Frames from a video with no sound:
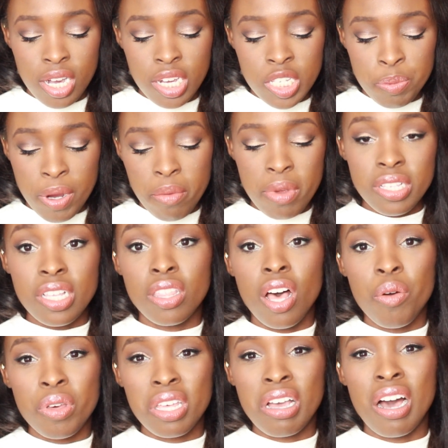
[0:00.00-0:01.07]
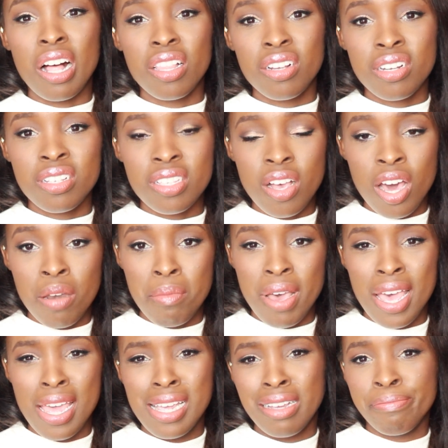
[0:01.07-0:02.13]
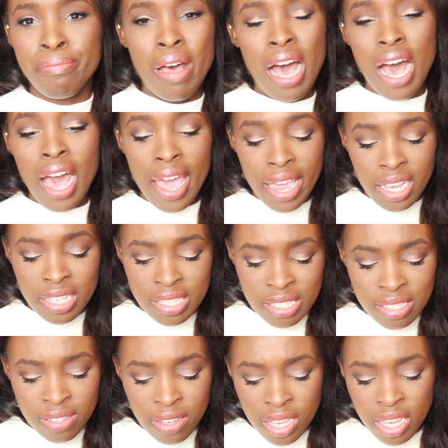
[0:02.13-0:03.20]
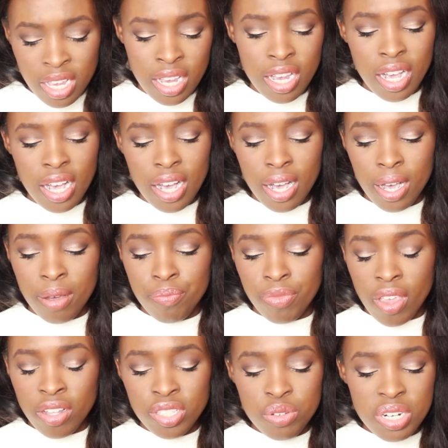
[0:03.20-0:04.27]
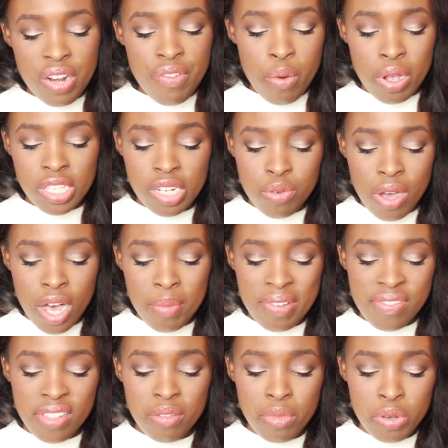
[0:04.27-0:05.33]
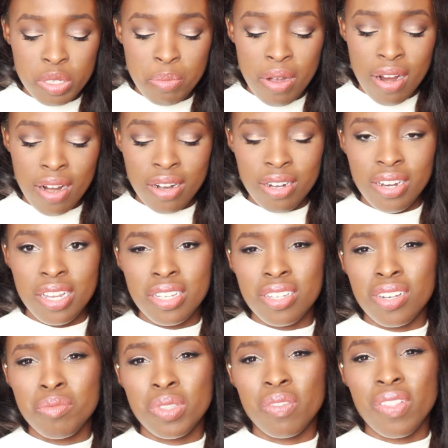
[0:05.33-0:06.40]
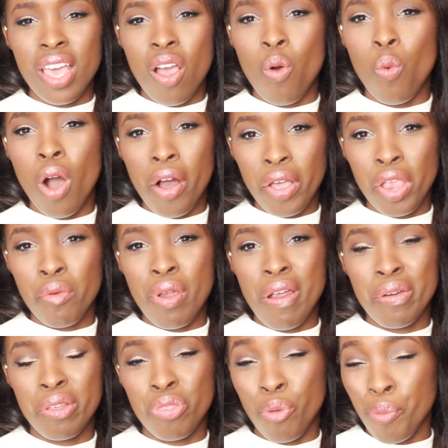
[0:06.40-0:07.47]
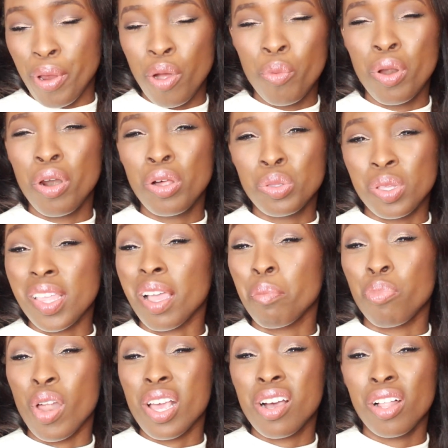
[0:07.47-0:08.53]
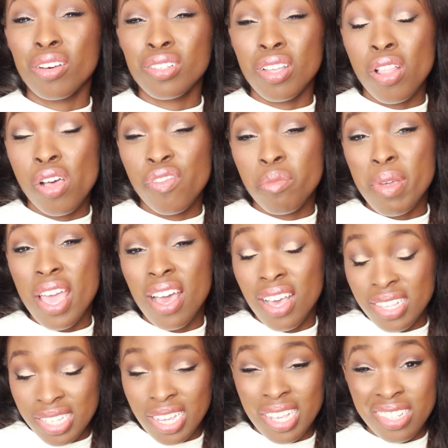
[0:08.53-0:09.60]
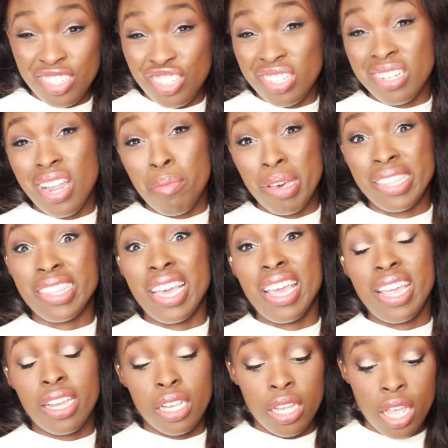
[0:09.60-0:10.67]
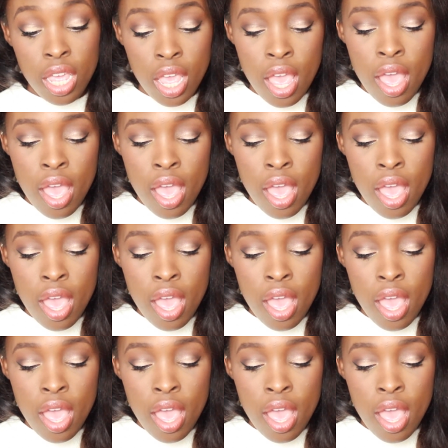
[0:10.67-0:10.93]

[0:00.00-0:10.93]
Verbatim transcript: experiments a lot with colors on my eyes. Um, I'll do it every once in a while, but for the most part, in terms of like walking around in the real world with like bright colors all over my eyes, like it's just not my thing.